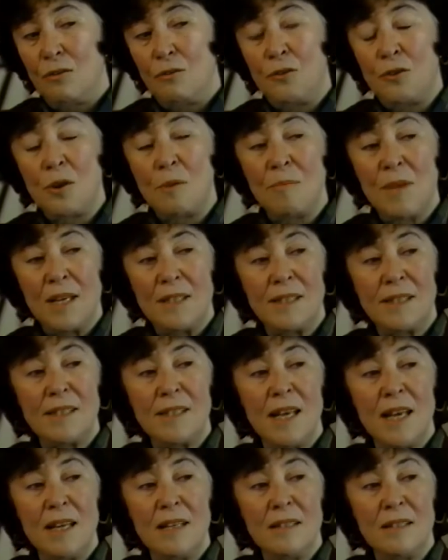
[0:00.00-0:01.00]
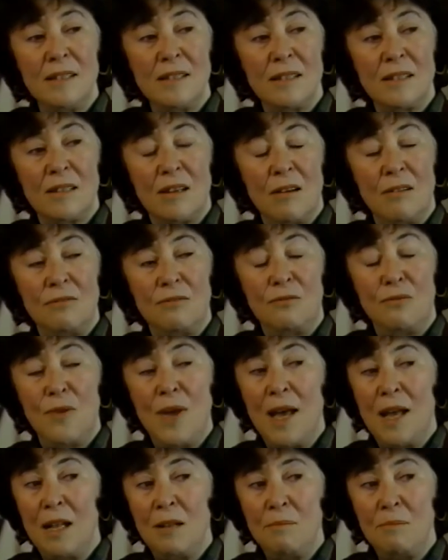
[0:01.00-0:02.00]
from a sense of
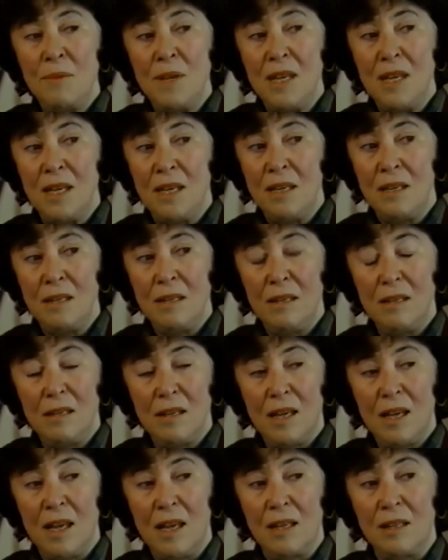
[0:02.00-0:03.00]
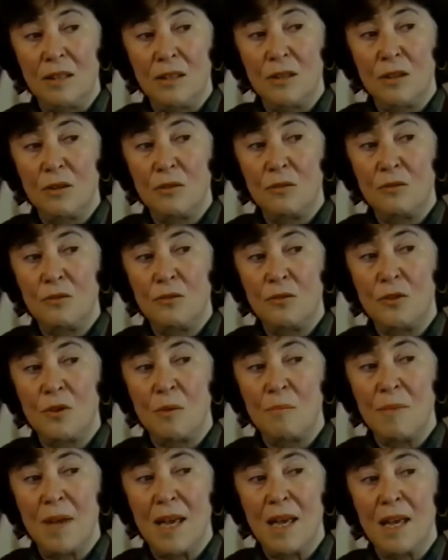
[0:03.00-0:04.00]
well-being and
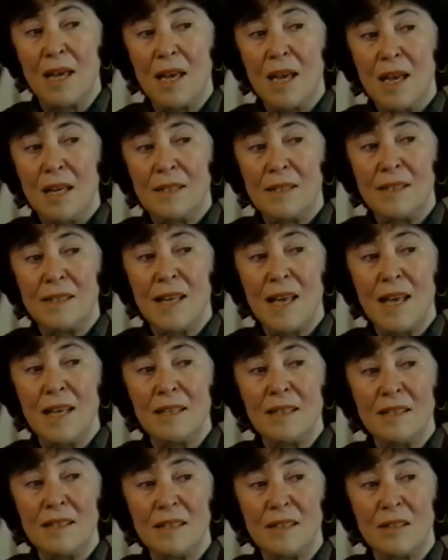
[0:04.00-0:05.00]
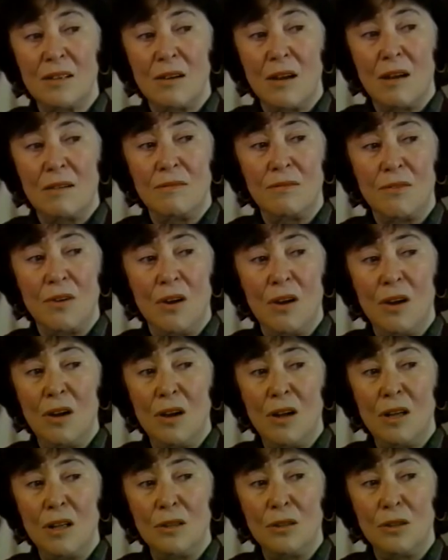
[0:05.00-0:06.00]
from a sense of
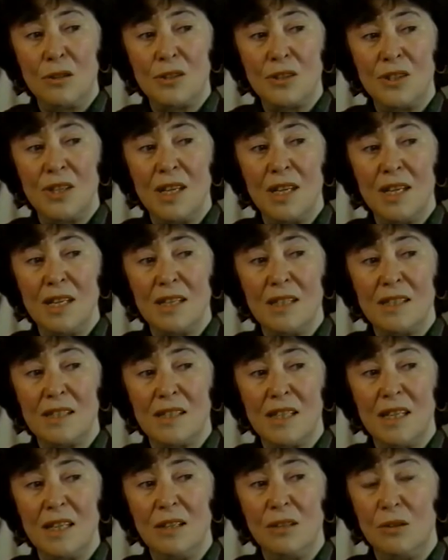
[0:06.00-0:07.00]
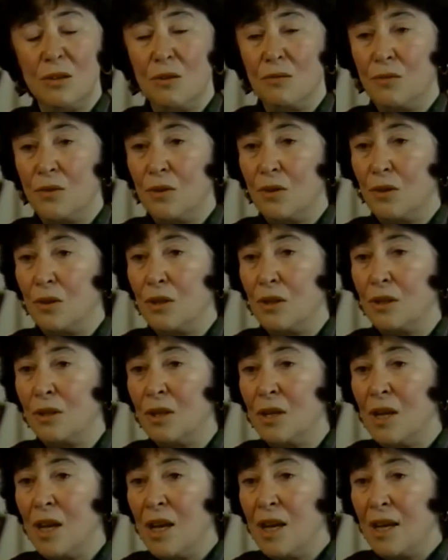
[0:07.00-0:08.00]
all the things in the
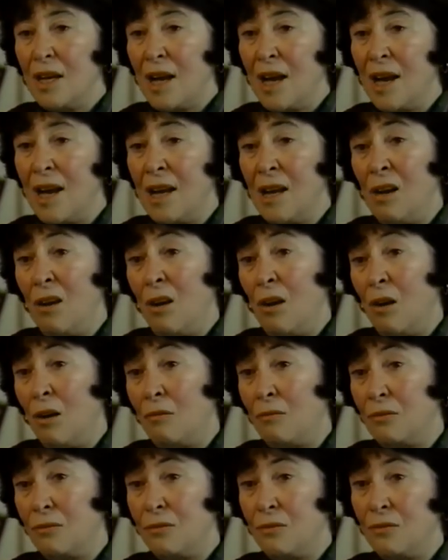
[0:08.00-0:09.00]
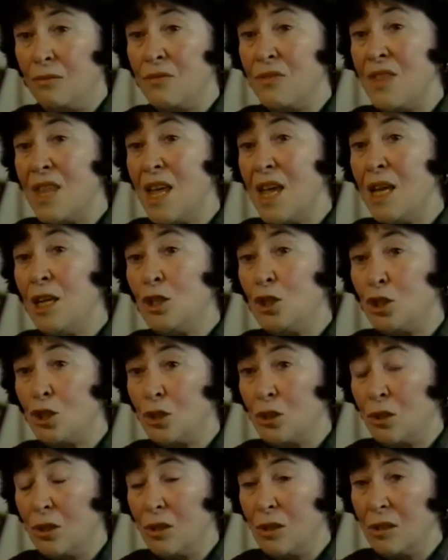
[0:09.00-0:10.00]
world I love.
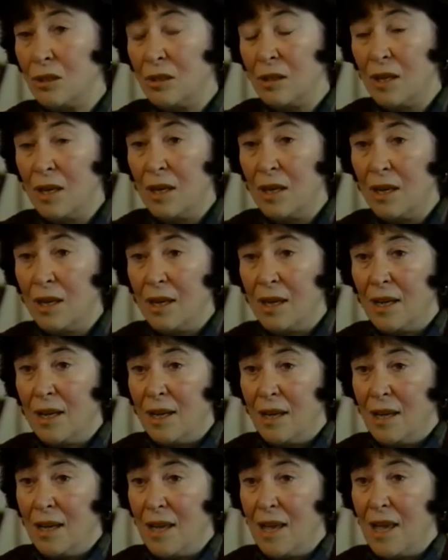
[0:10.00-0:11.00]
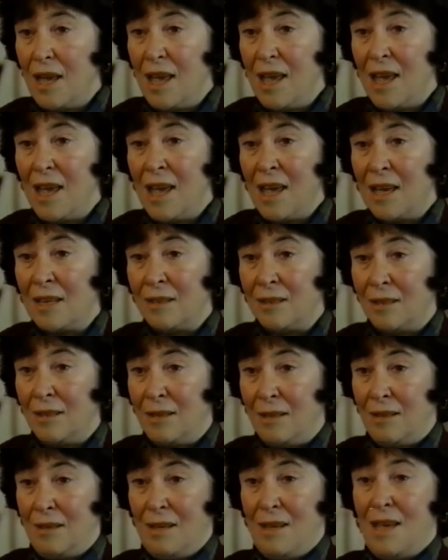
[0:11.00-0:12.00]
Nature
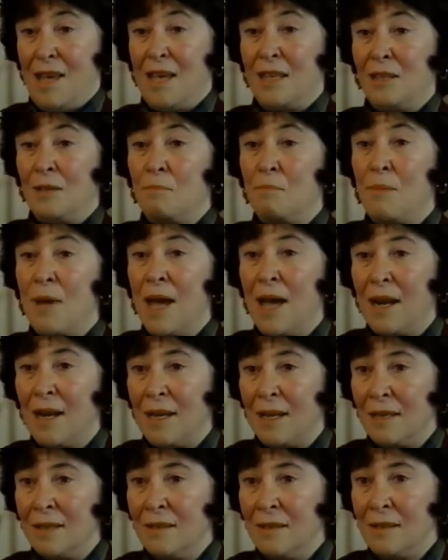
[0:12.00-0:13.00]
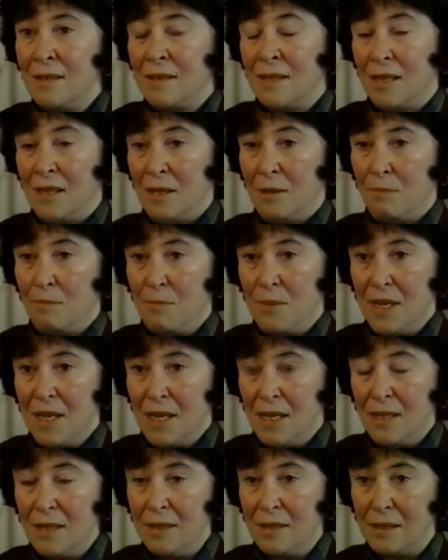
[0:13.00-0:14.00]
and balance and
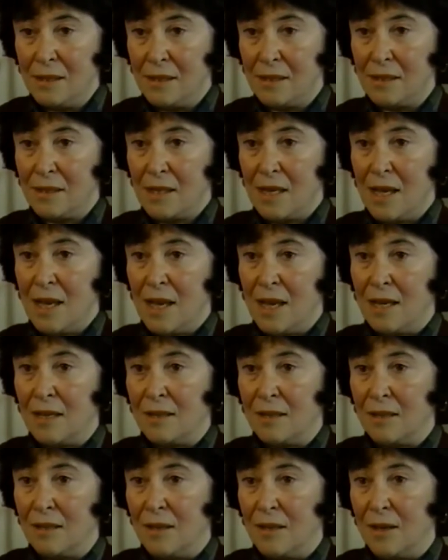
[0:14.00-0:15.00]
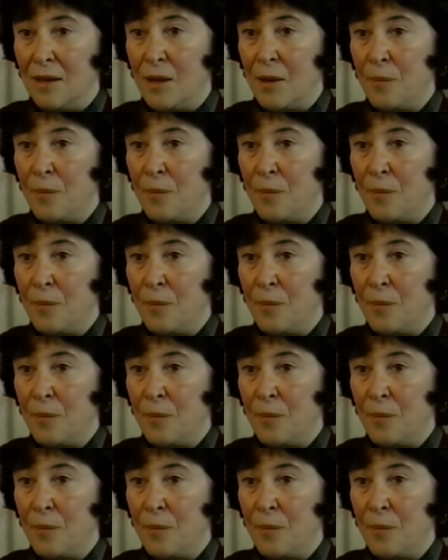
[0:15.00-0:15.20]
peace and